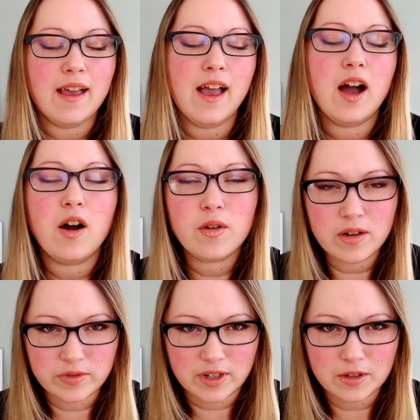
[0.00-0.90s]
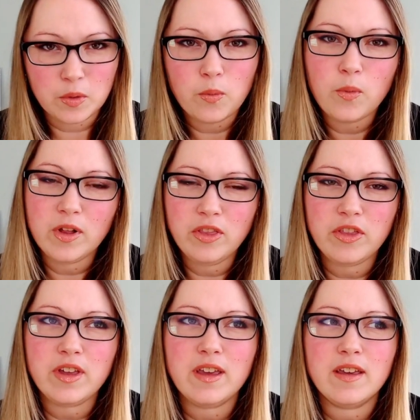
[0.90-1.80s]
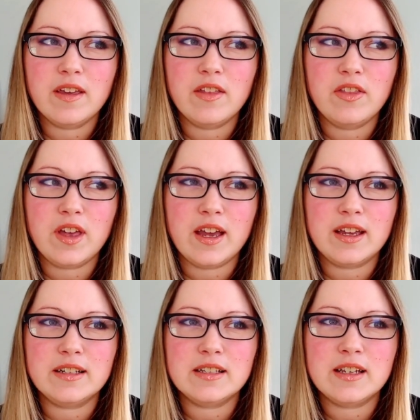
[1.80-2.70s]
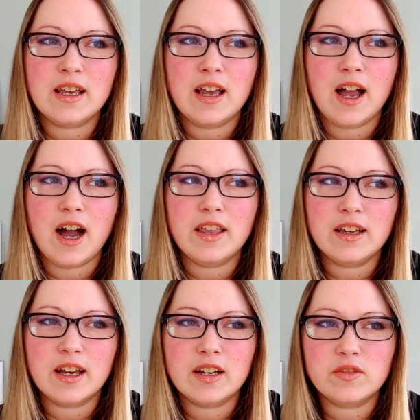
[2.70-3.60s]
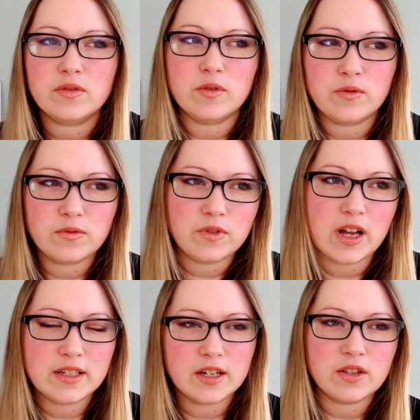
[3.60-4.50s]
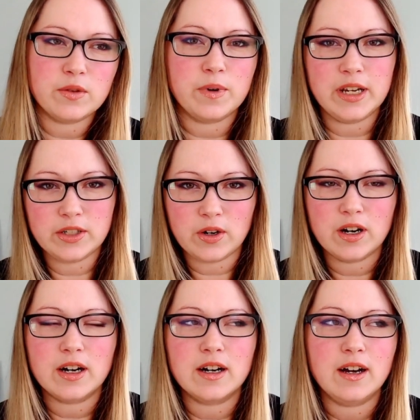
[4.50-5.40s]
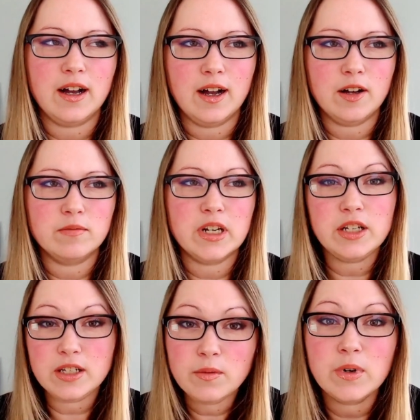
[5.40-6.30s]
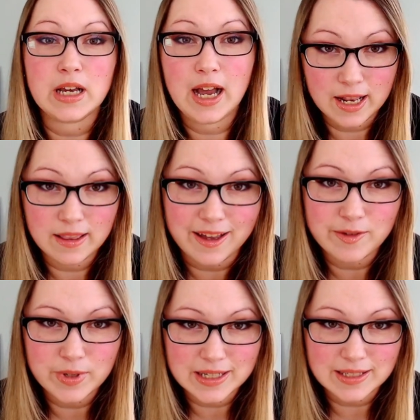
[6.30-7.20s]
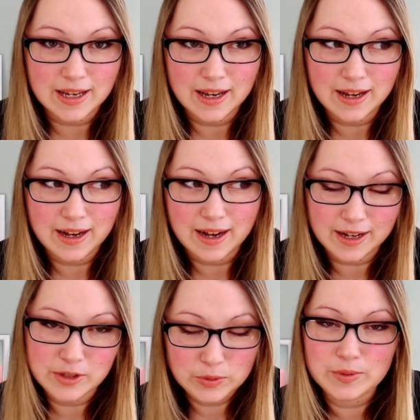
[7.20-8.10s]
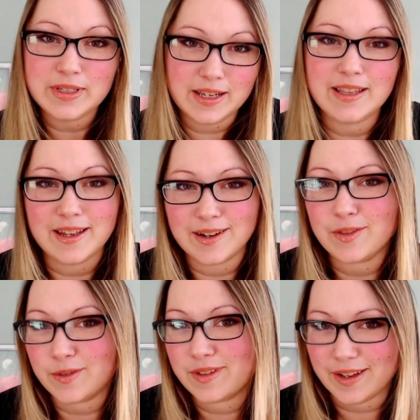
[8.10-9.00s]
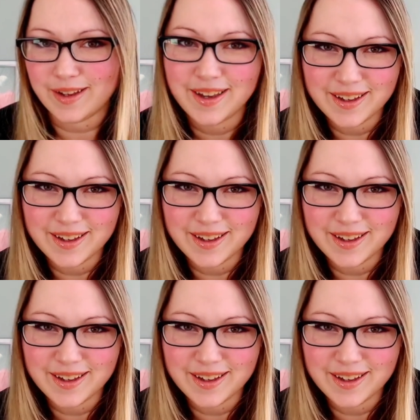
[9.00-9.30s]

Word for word: However, one thing that I think kind of flies under the radar that I did want to highlight, because I do say that other thing,